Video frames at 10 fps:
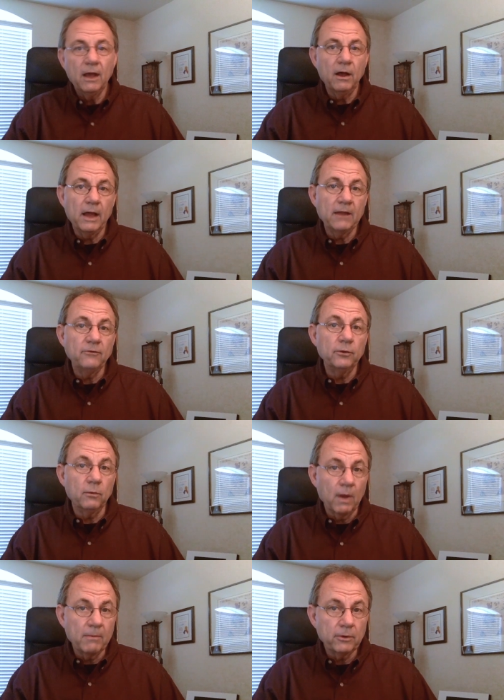uh, and do a
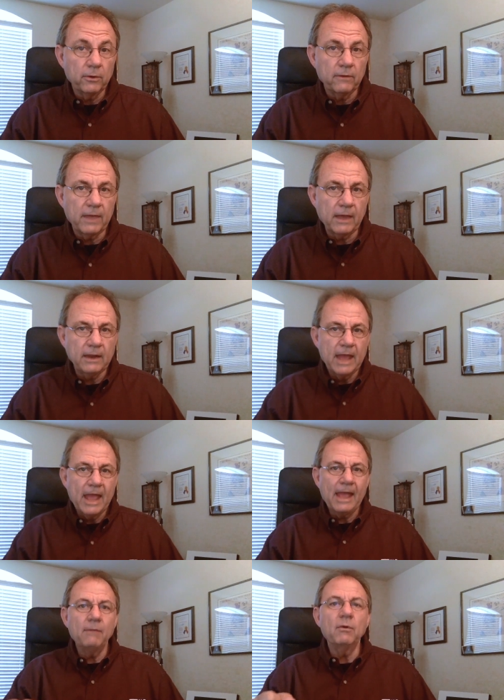webinar on that.
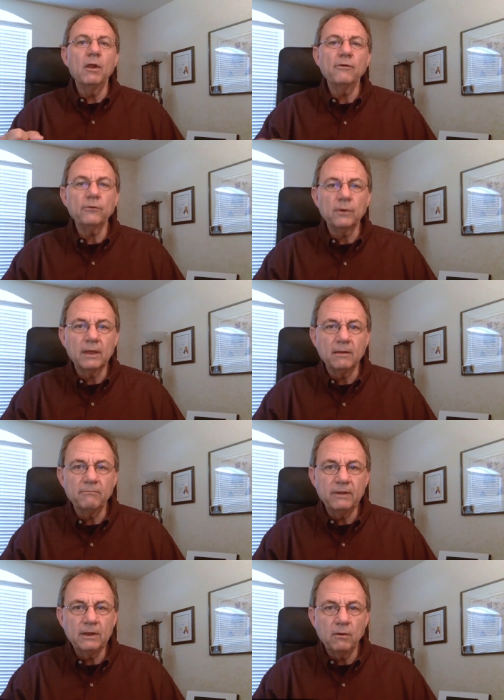And we'll also get a
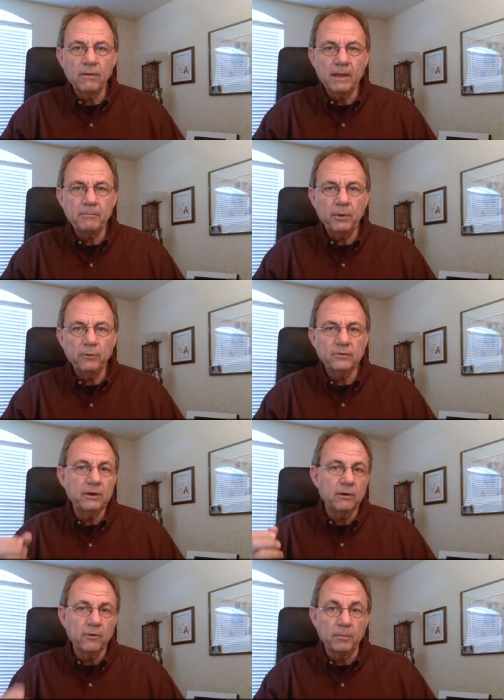video on that posted
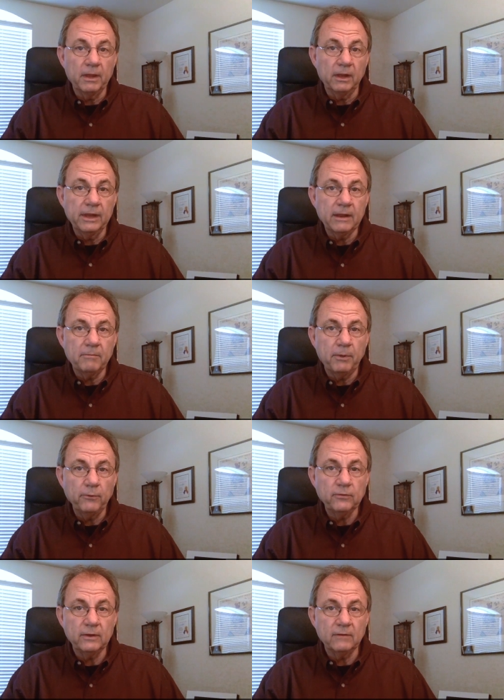here. There'll be a link
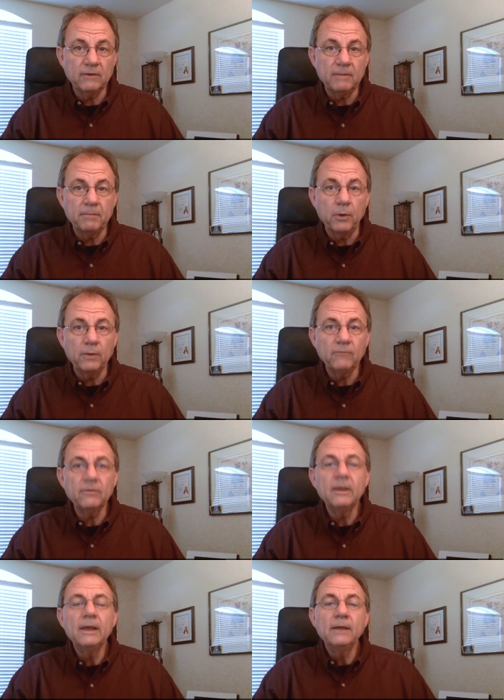posted at
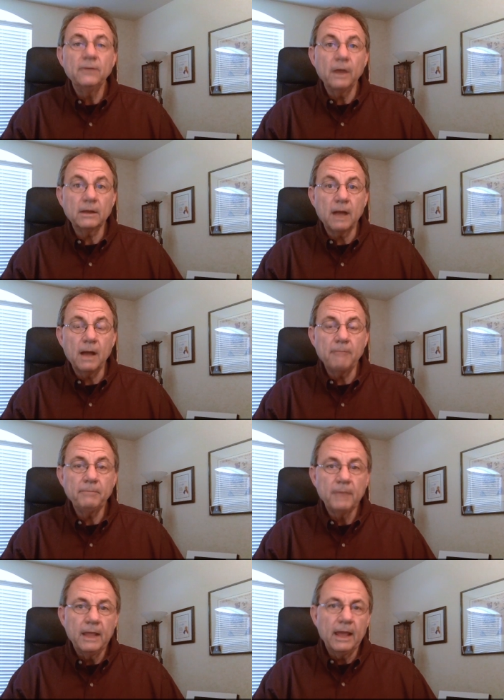teambowens.com.
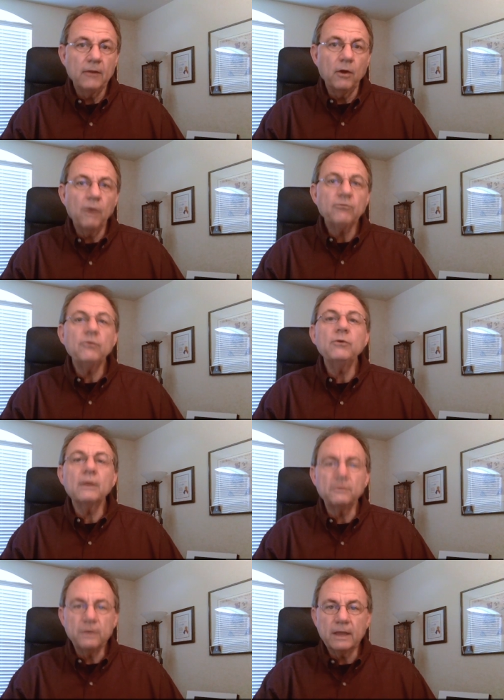And also you
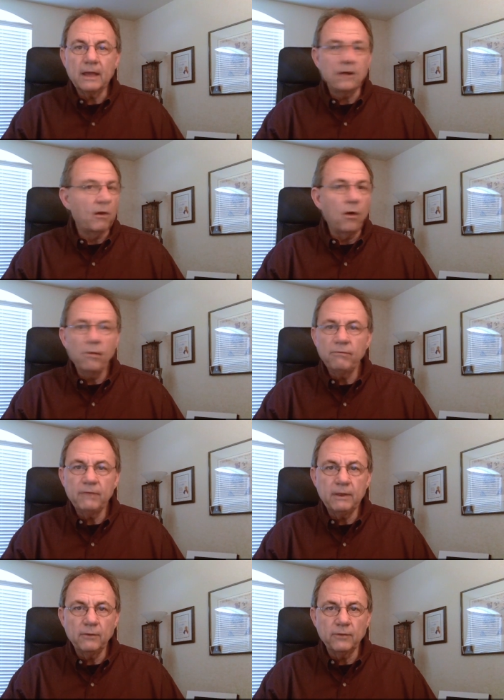can check out all the
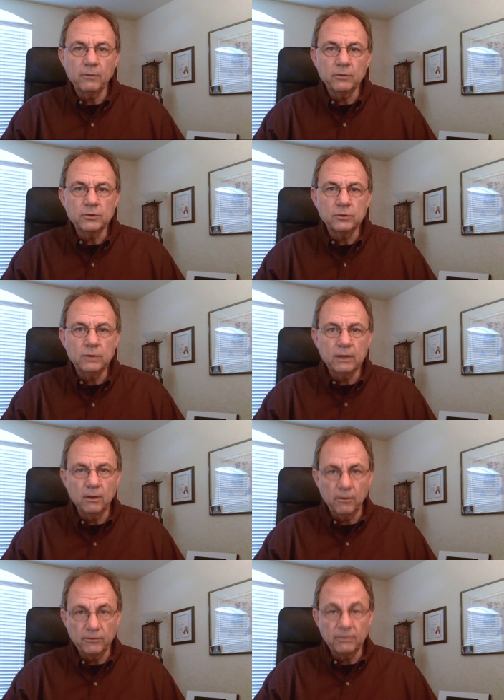videos that we're shooting and
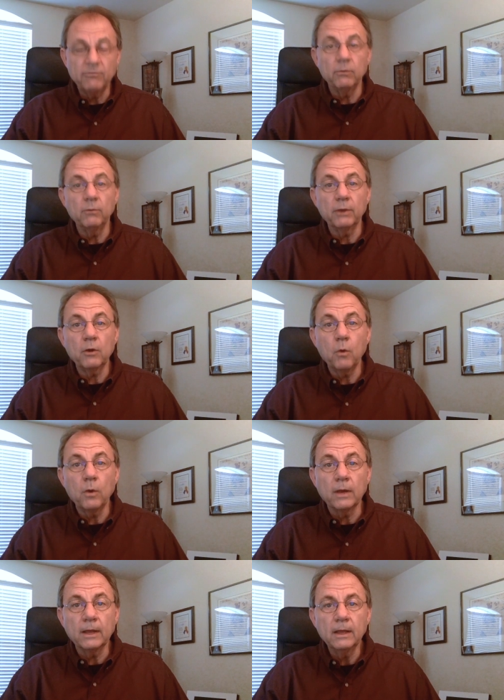all the stuff that we're
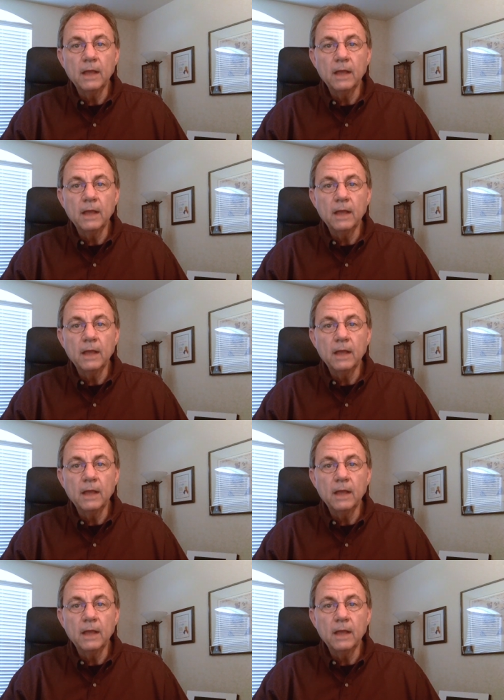recording